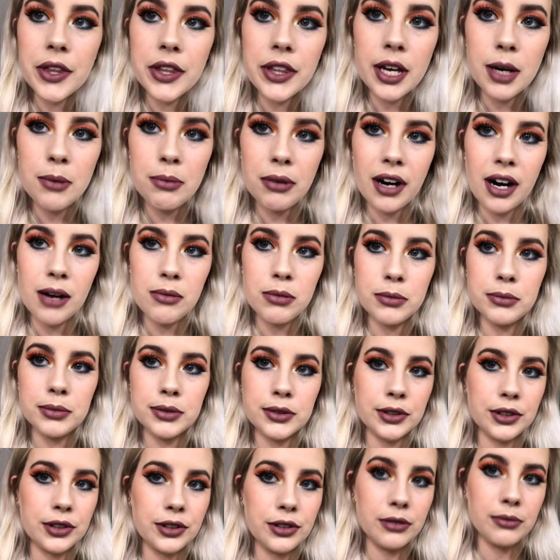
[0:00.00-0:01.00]
Then that pop of
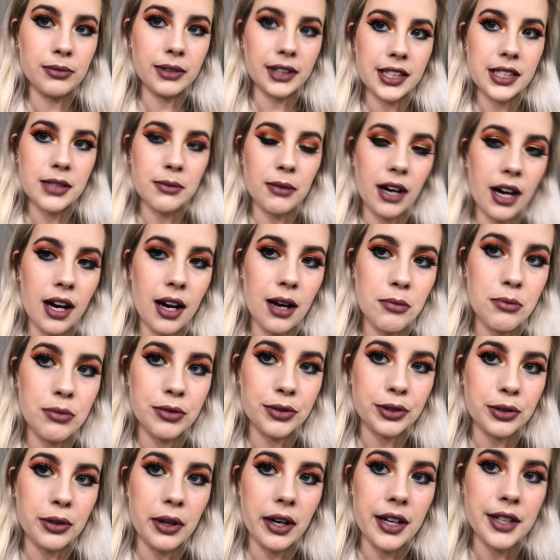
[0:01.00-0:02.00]
blue makes my
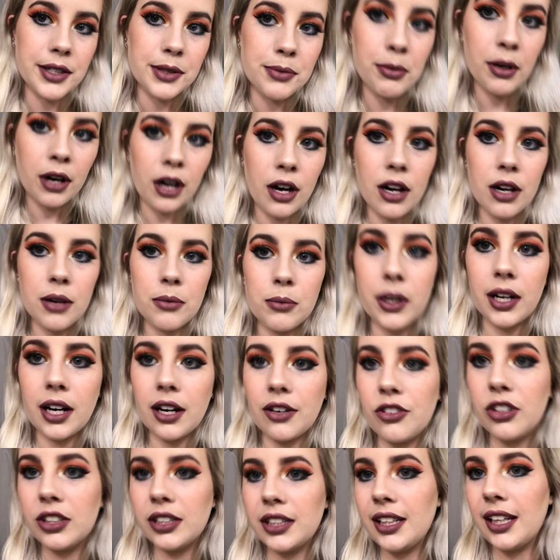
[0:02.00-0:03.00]
blue eyes pop, and
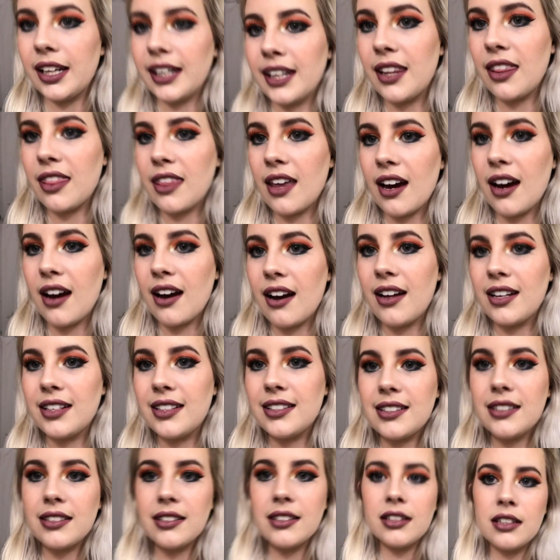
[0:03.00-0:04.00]
I really like
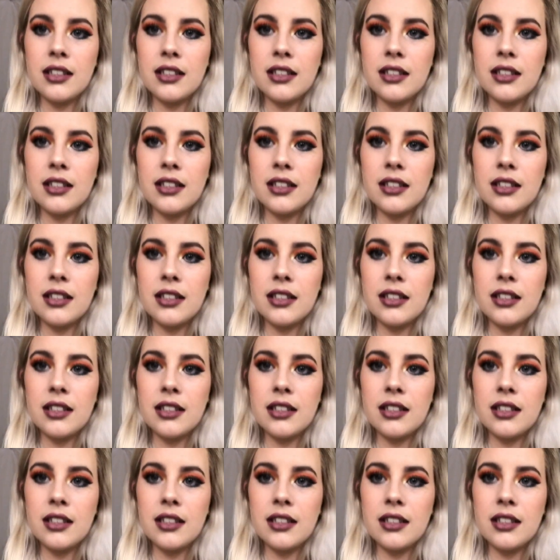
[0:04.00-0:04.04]
that.